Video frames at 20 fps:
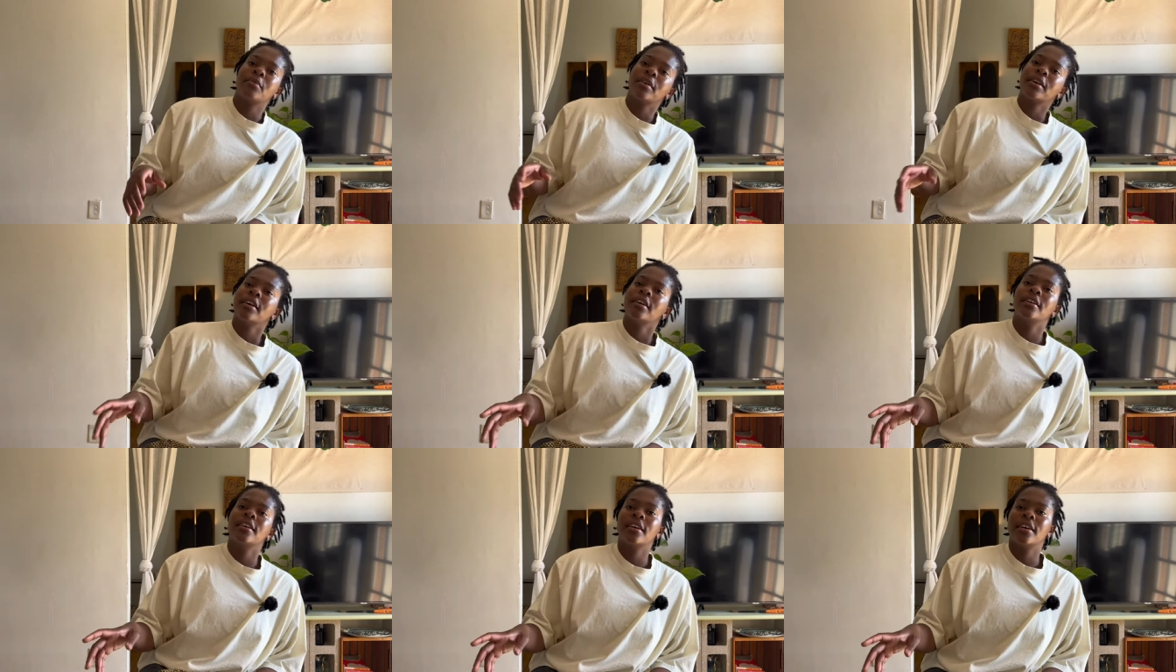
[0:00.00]

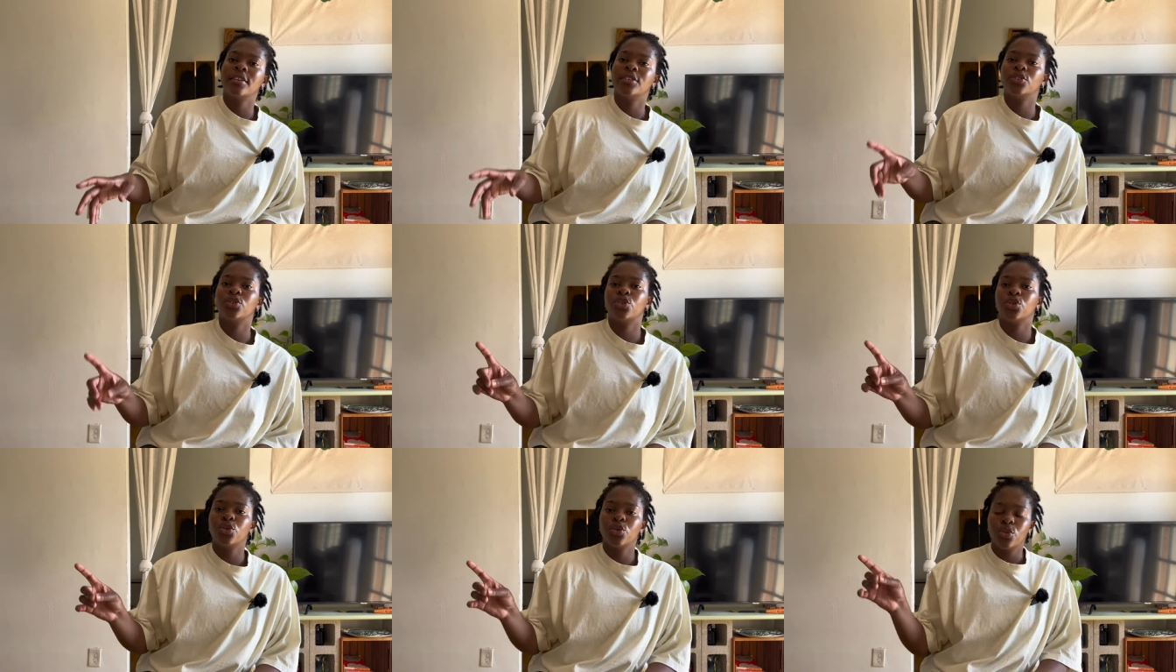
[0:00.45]
getting
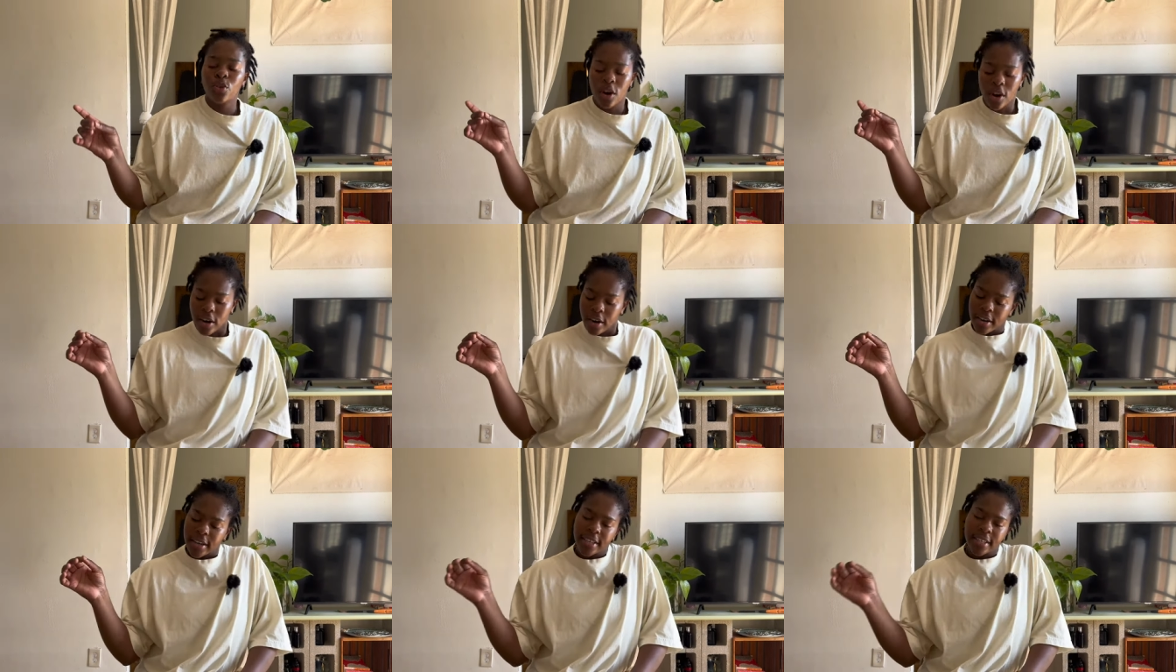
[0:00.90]
into
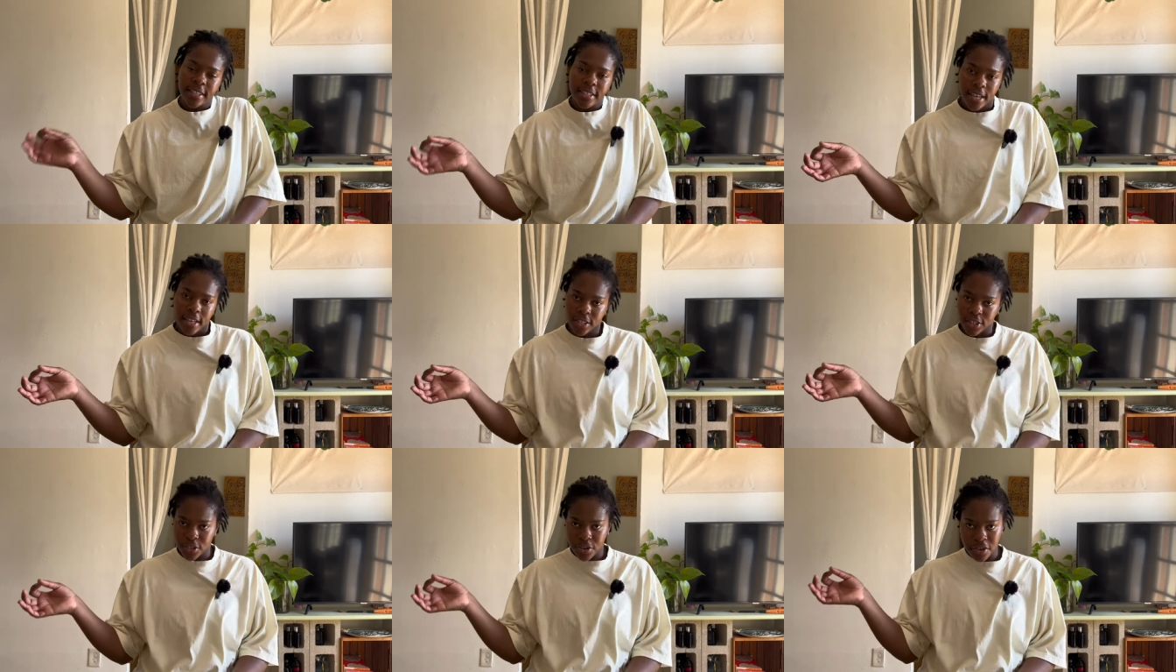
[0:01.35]
our
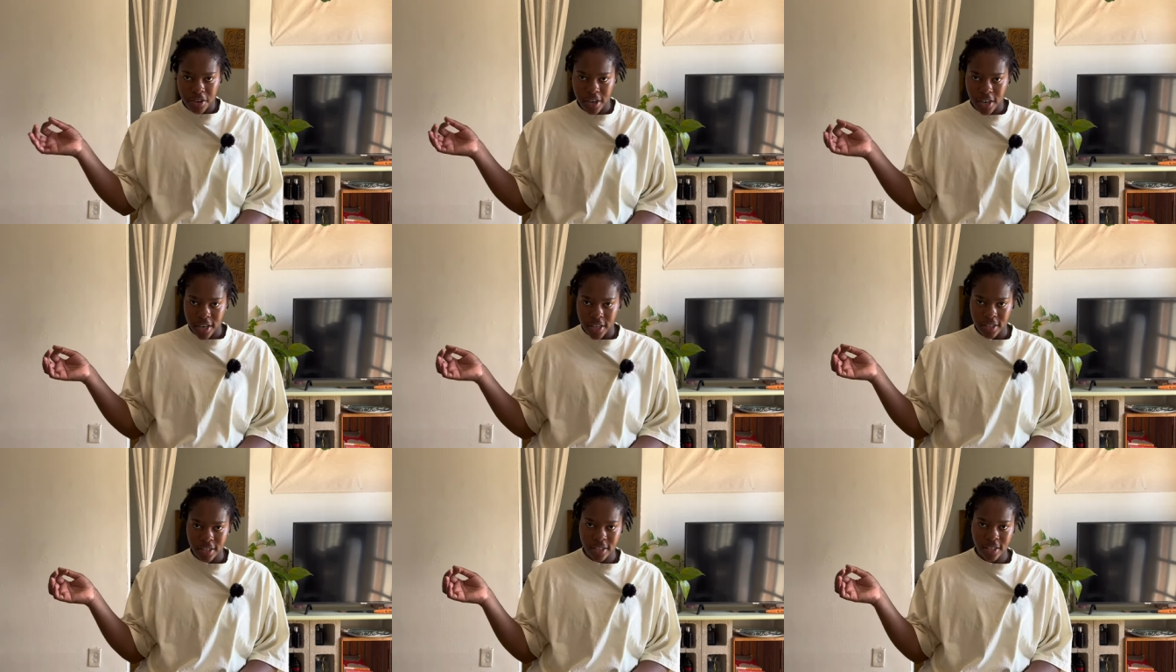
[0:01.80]

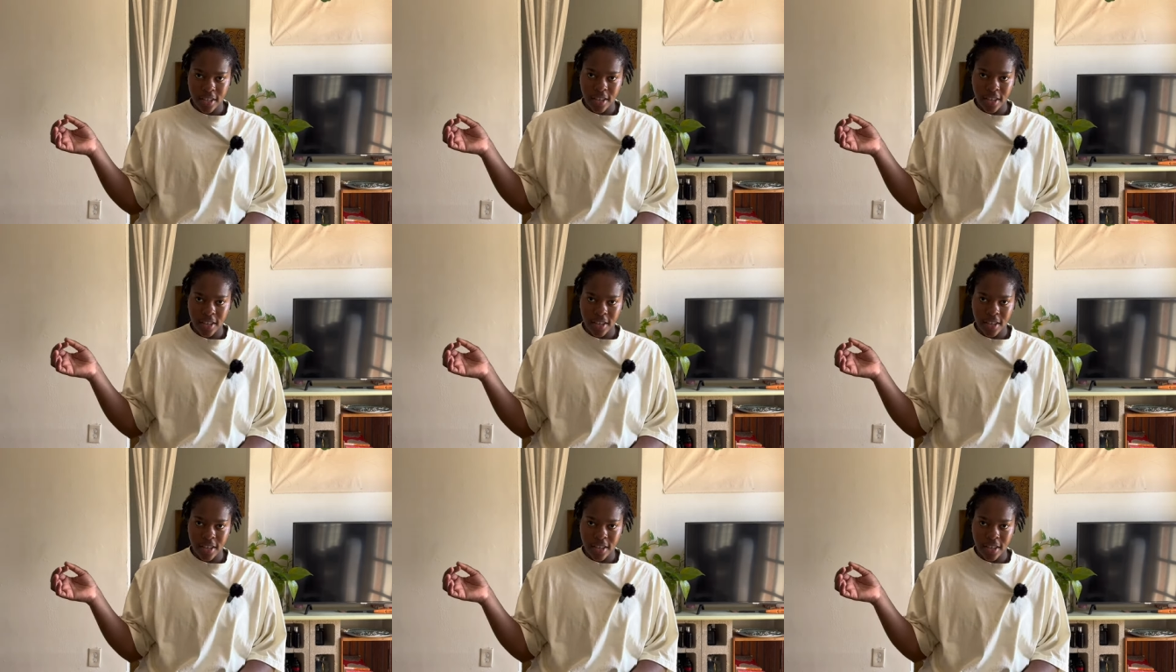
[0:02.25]
accessories.